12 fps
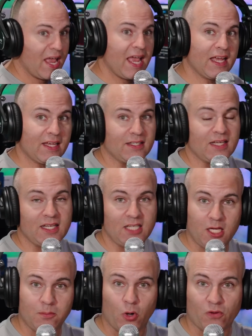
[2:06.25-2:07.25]
and I
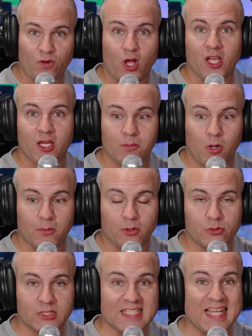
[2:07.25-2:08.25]
need more volume
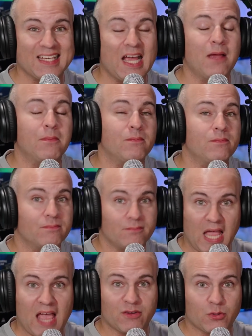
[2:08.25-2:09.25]
almost than I'm
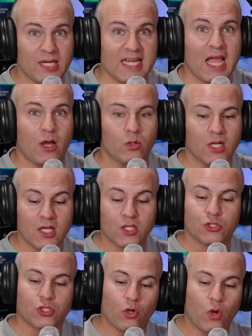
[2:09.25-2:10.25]
having right now.
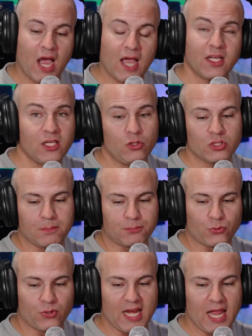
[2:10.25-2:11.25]
So I'm going to use a
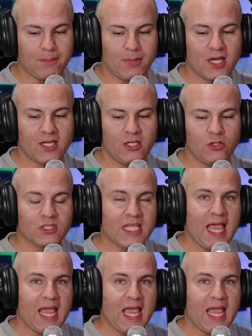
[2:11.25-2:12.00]
preamp. I'm going to use the